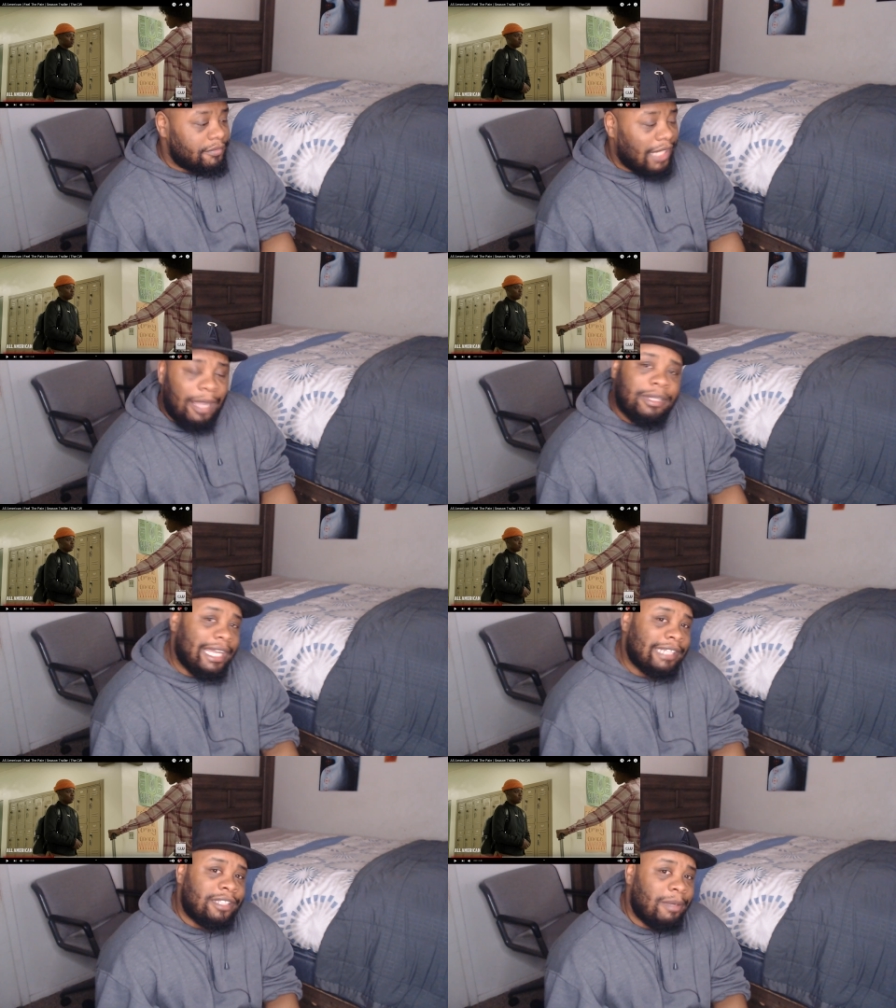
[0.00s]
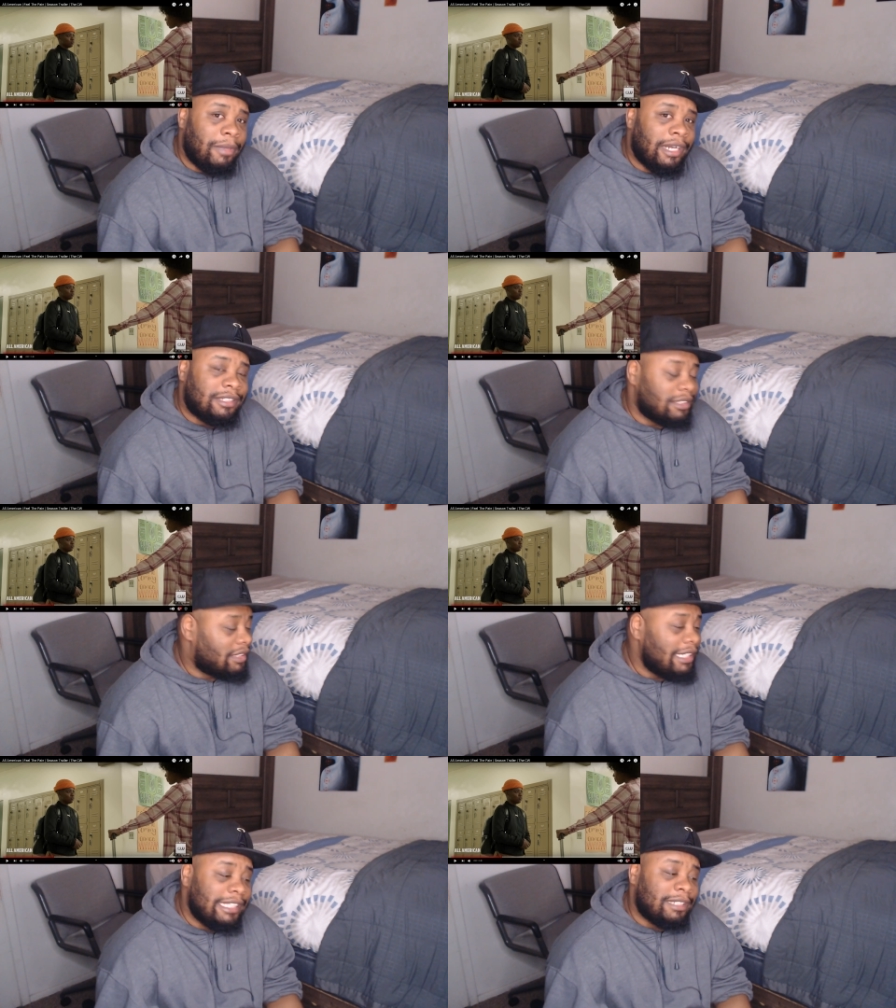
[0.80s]
I'm glad somebody, cause
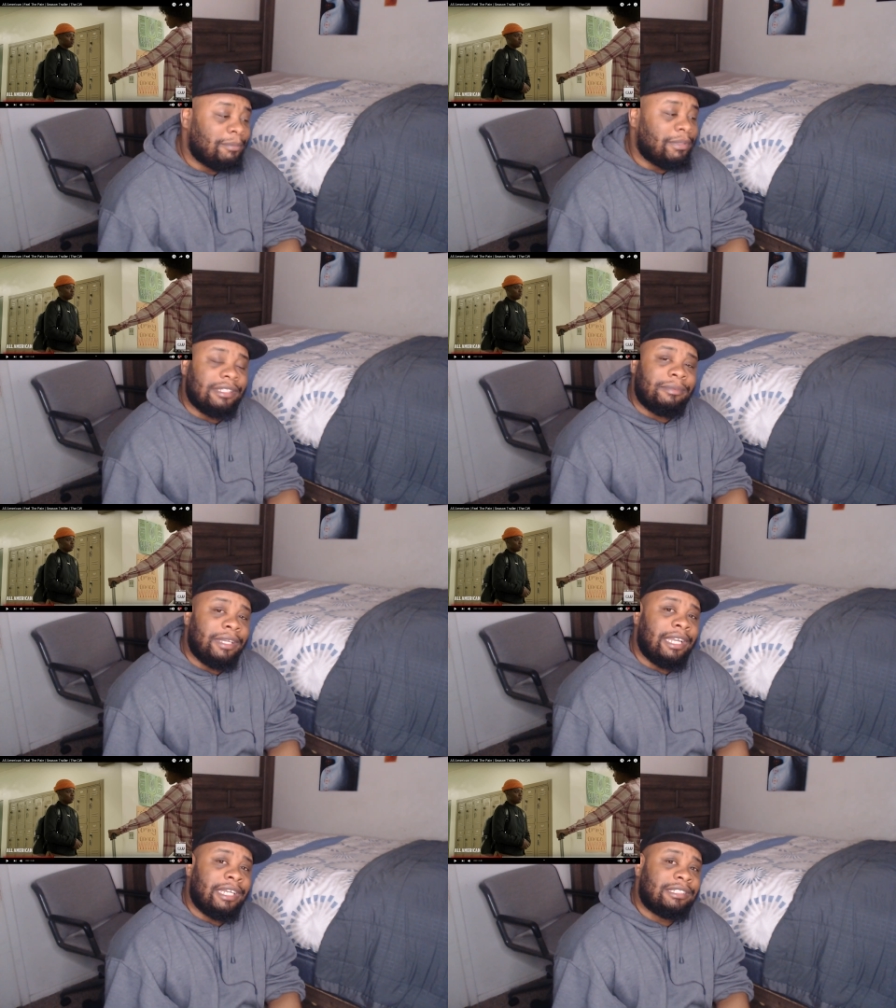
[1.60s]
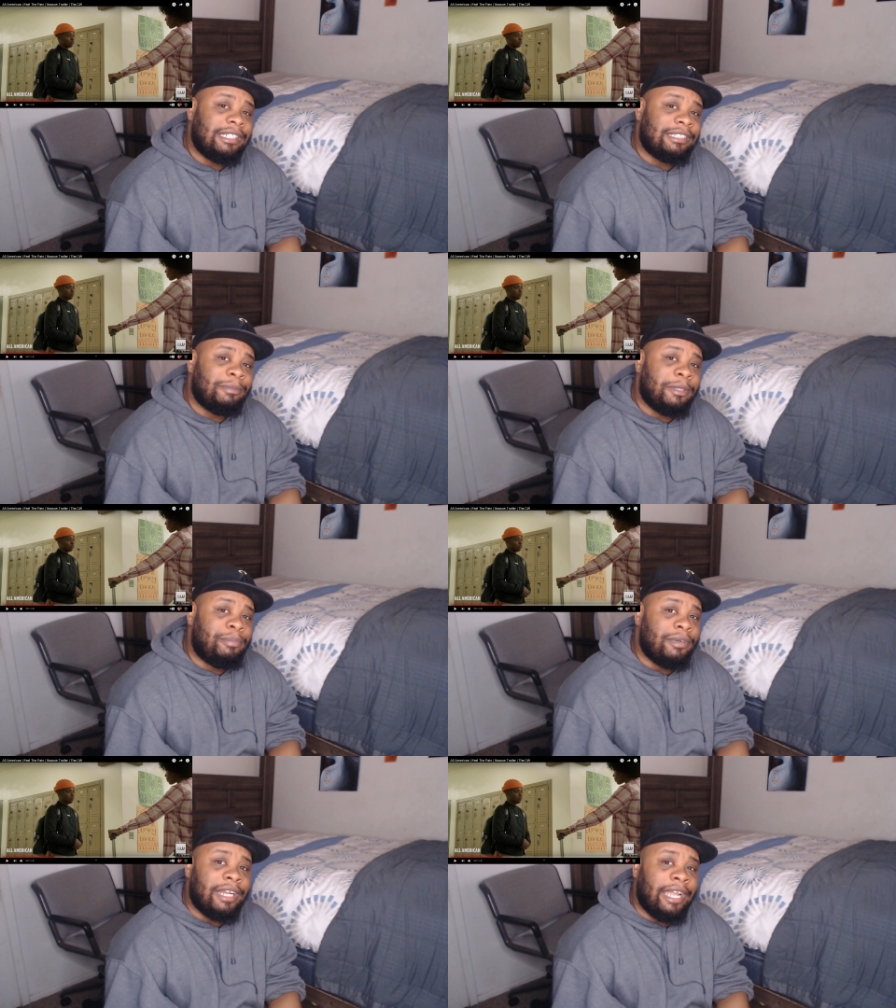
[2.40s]
she needs to be, man, she needs to be
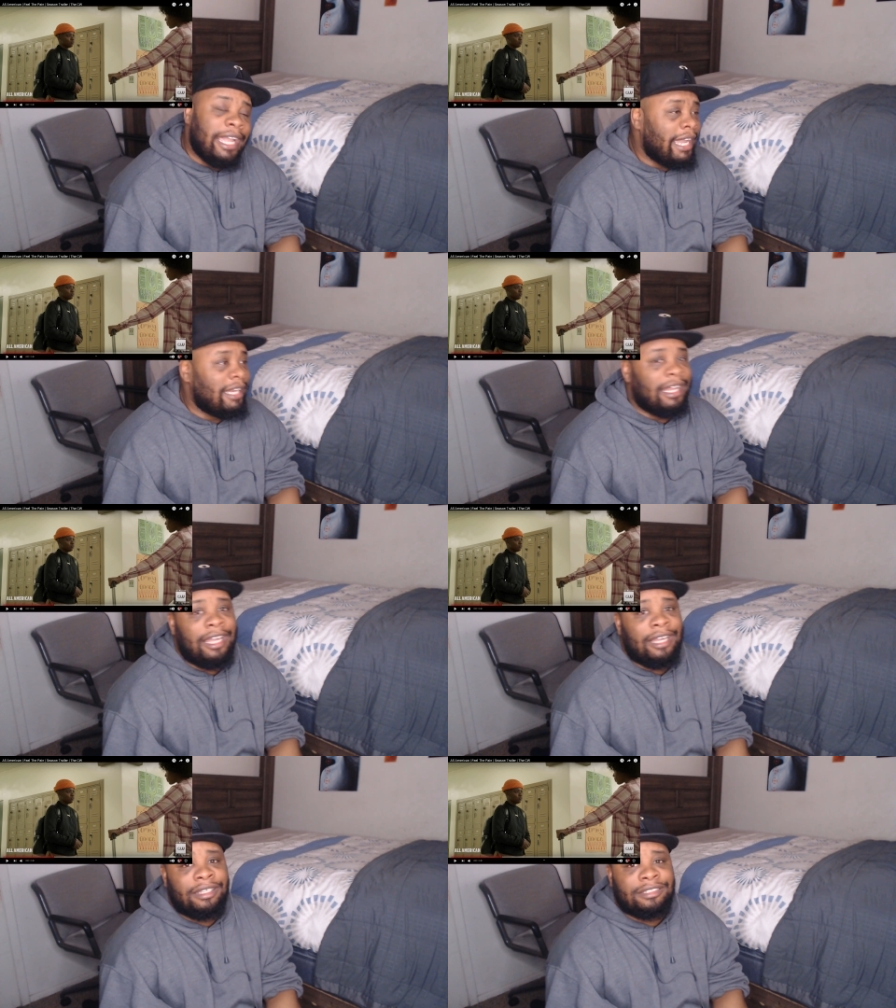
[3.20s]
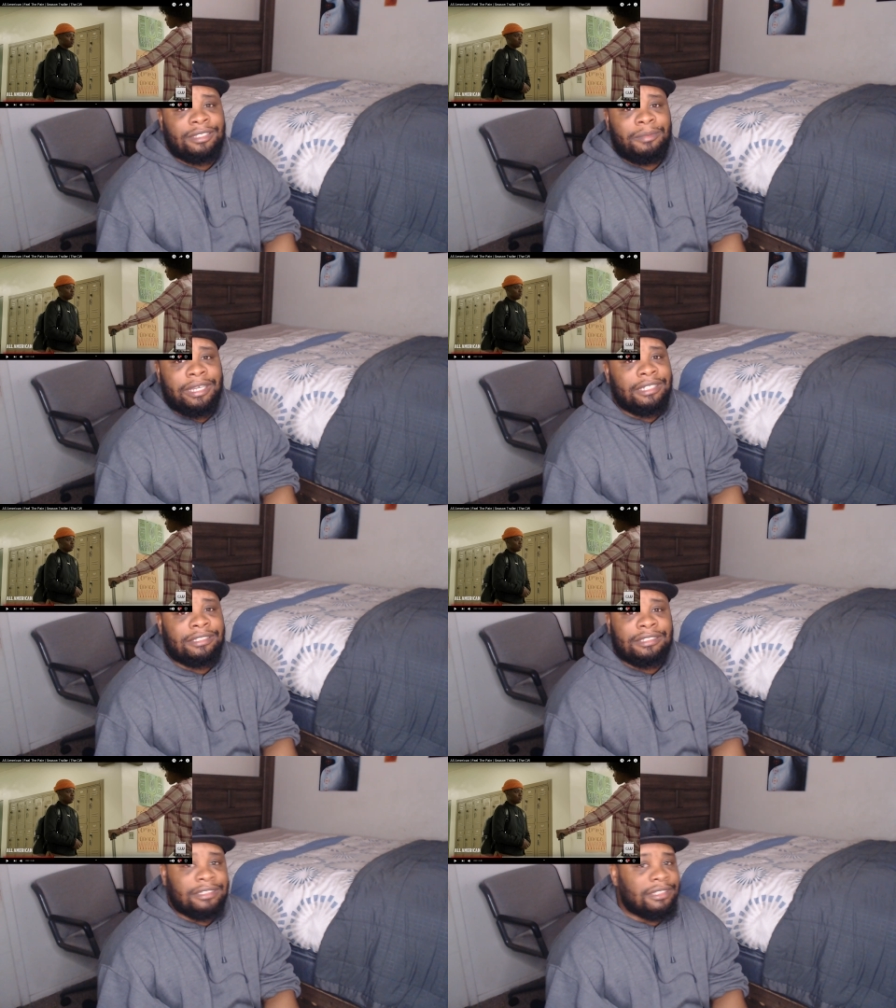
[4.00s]
put in a headlock. Like somebody needs
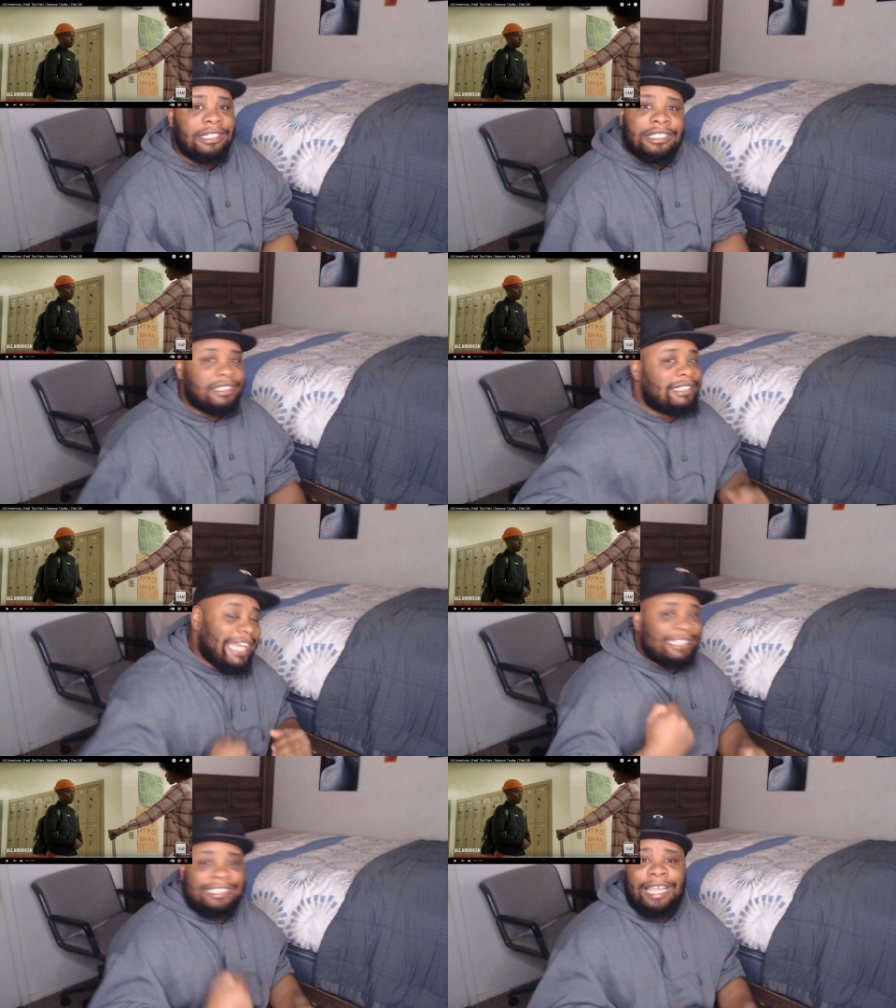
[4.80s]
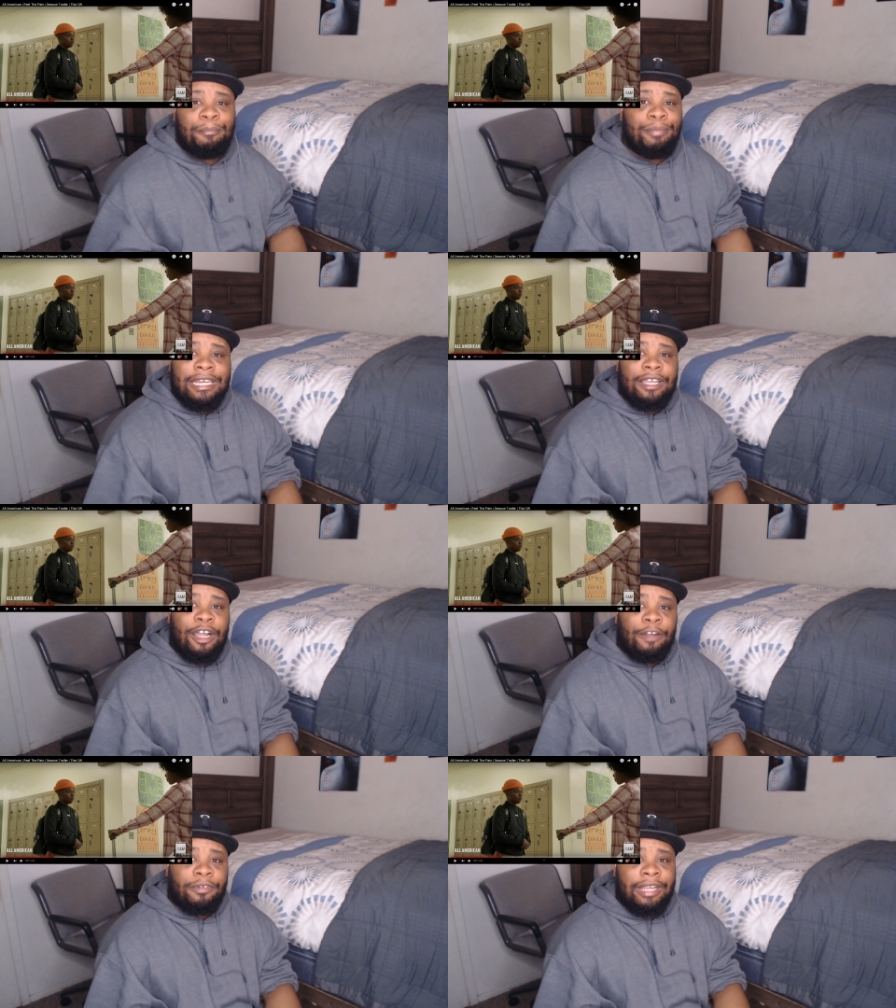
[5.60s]
to just snatch that beanie
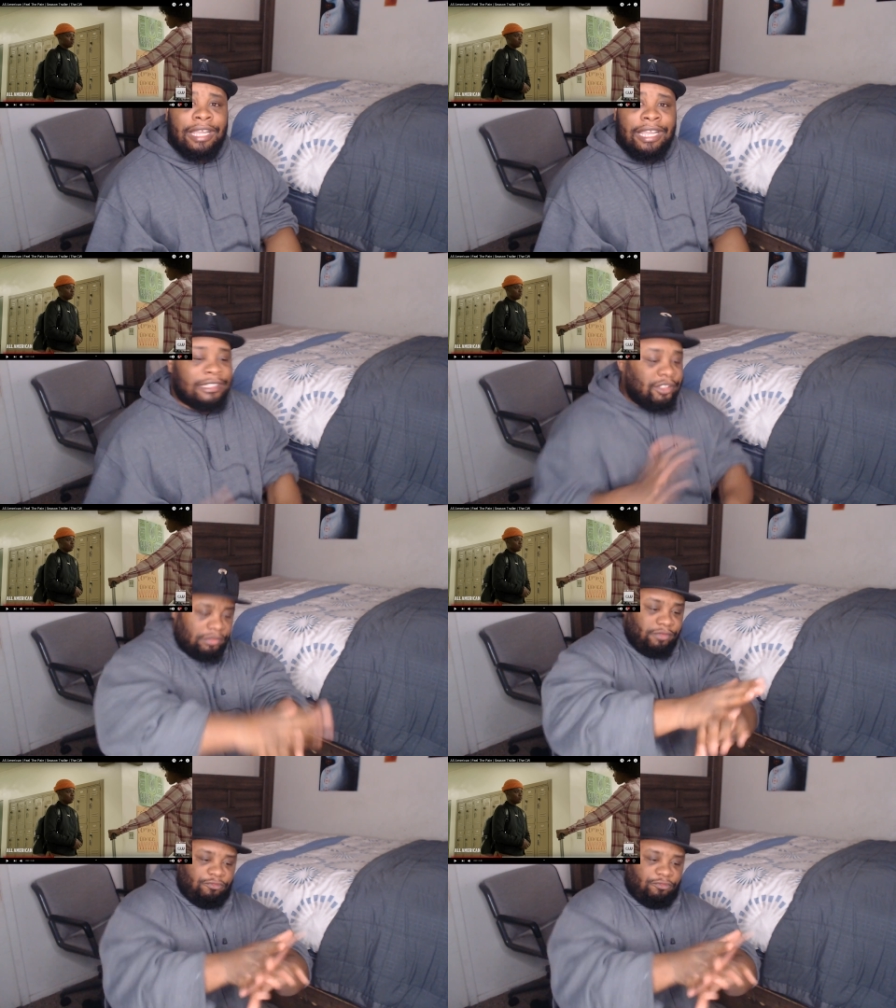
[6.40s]
off her head. Just,